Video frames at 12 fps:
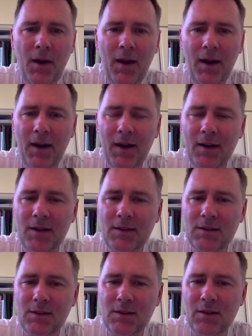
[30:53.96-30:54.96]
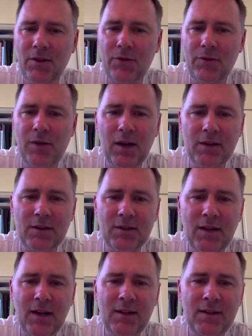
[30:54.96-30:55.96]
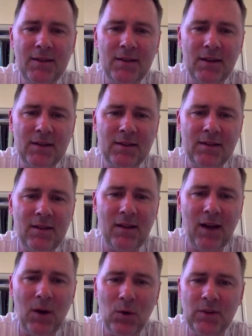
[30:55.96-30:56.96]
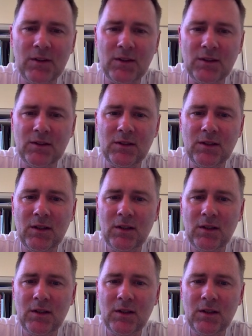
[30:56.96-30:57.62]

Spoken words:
and 396,000